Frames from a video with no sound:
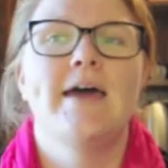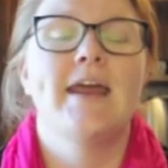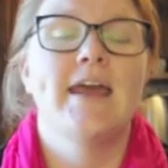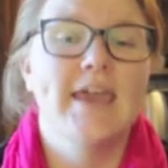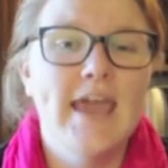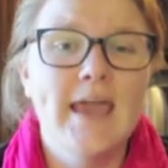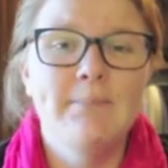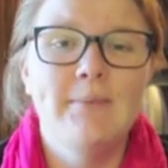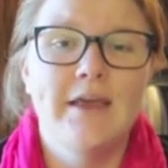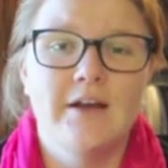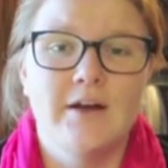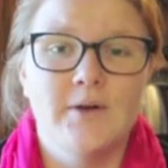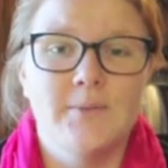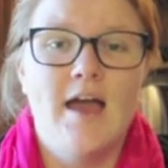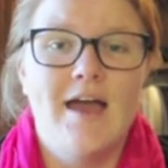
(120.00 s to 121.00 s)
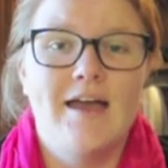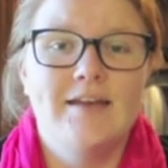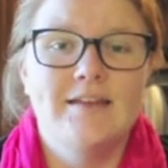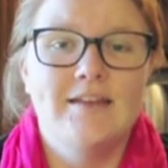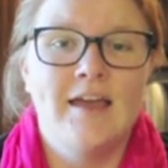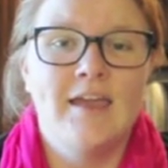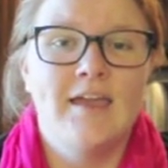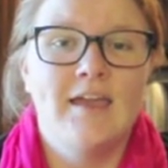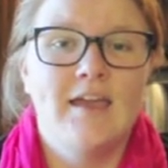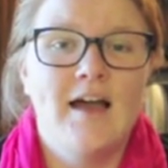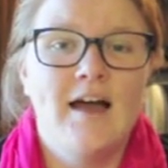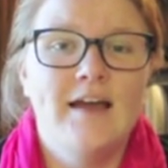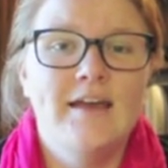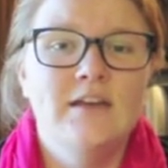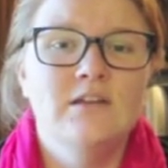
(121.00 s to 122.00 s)
I came here, and I
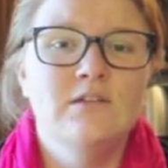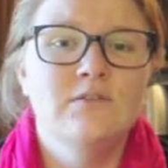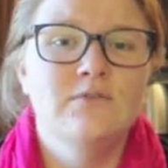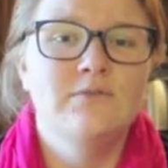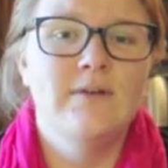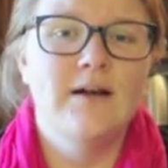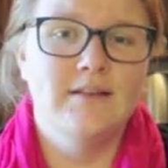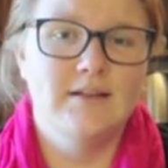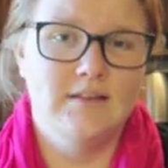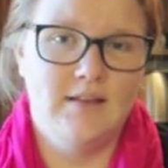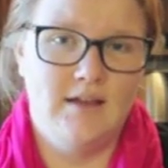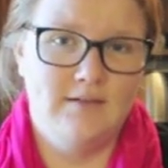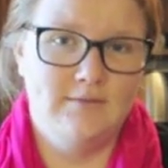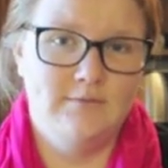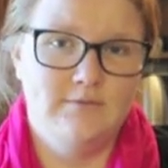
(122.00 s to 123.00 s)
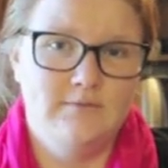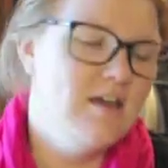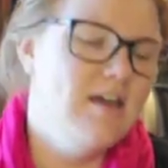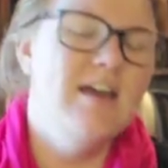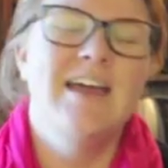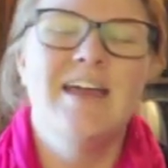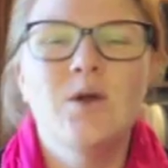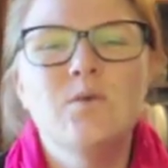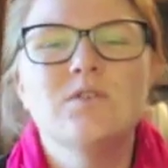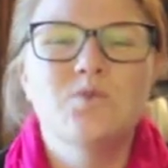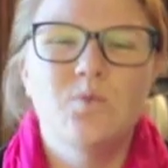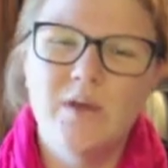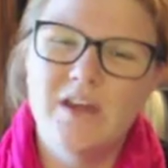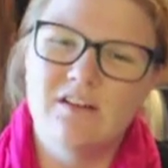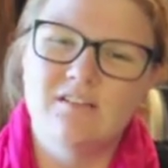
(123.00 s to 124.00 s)
kind of fell in love. It was
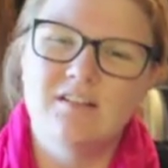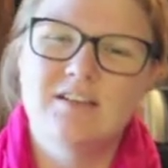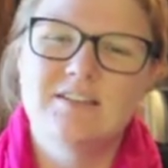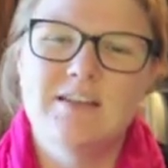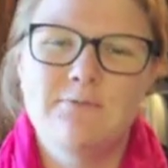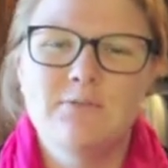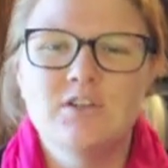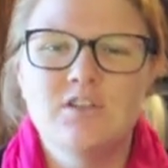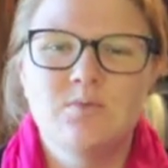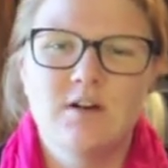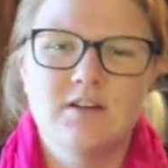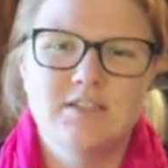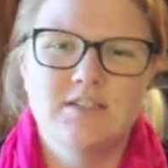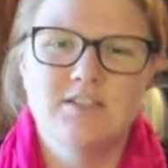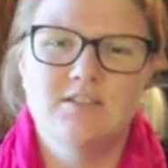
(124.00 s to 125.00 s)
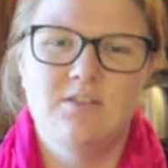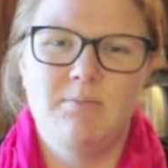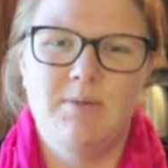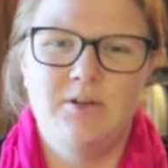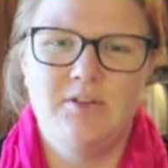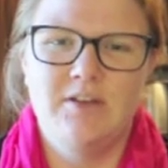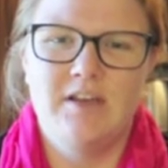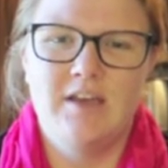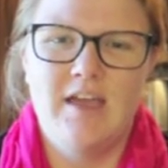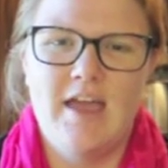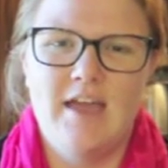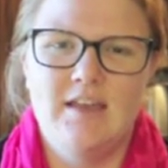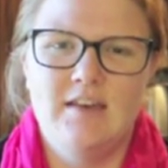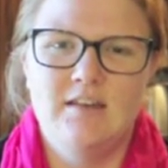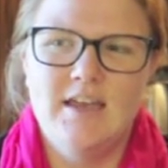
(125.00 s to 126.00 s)
weird, because I first walked into the building,
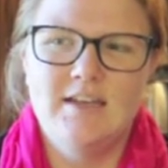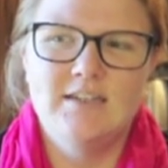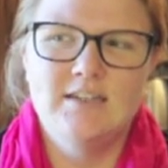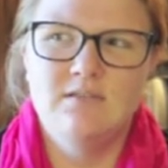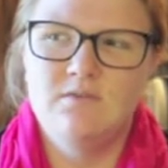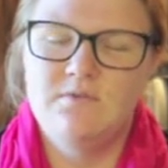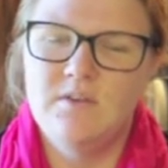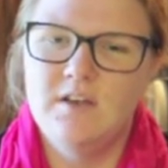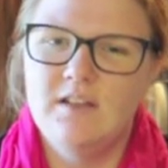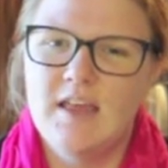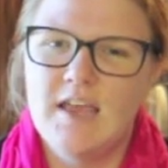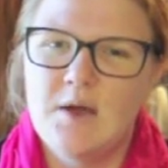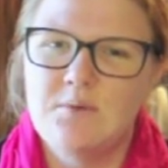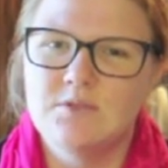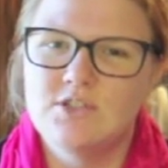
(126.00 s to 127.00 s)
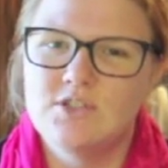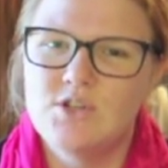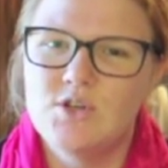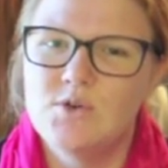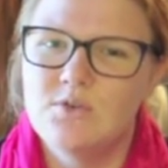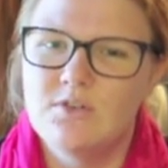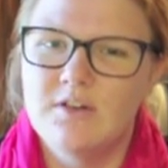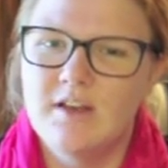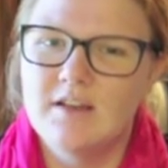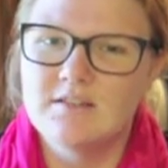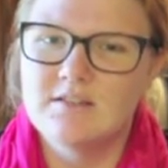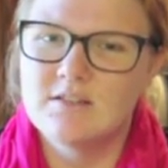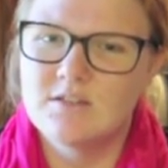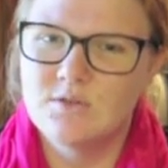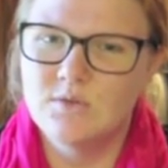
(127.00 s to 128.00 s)
and it didn't feel like I was touring a
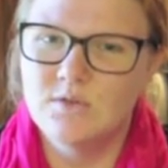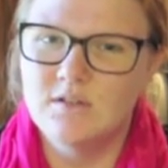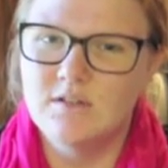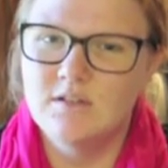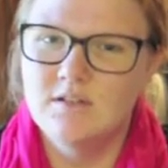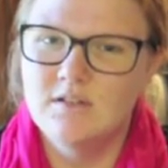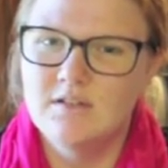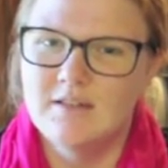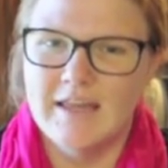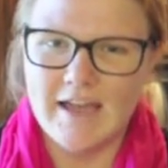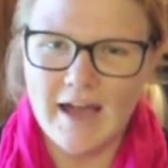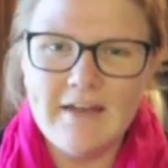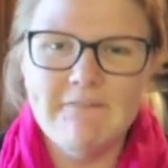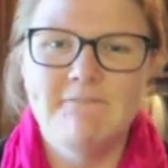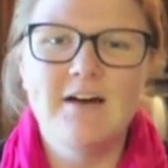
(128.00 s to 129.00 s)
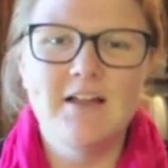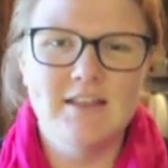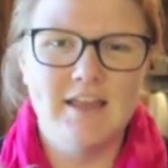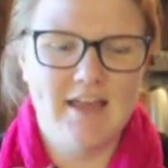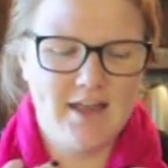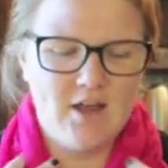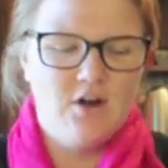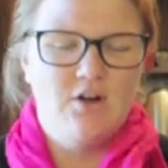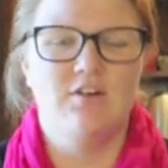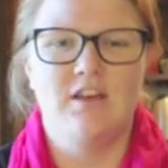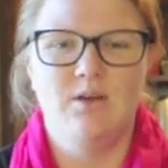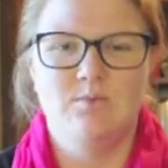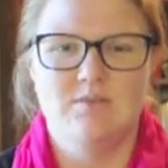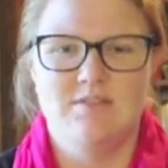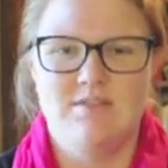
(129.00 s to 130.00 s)
school. Like, I felt like I
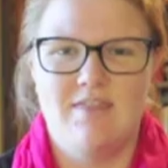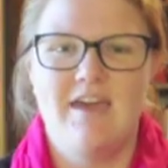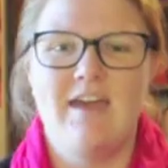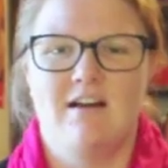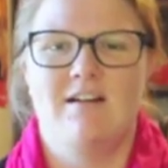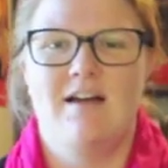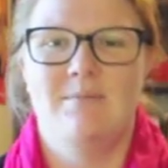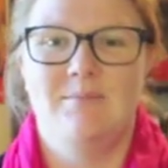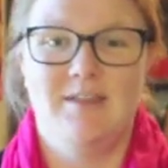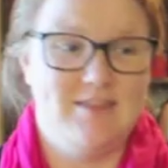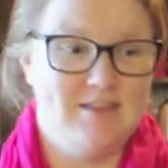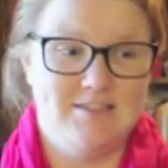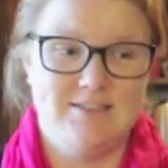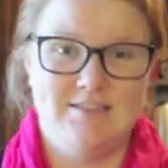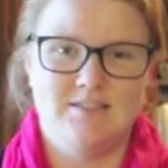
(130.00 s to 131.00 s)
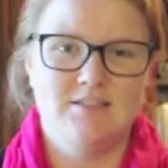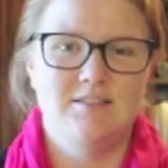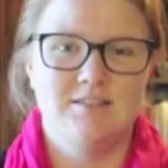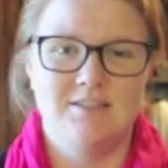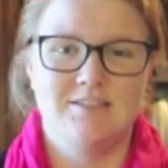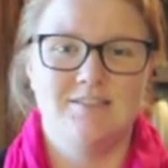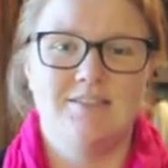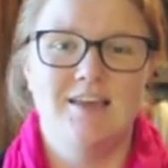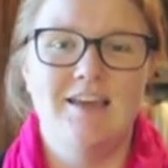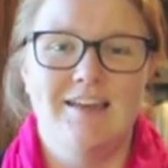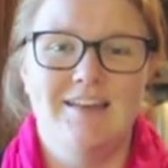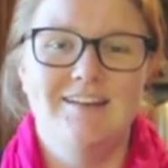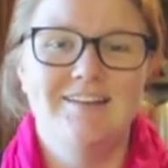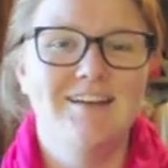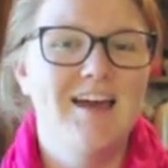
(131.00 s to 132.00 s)
already was there. I'm like, this is it.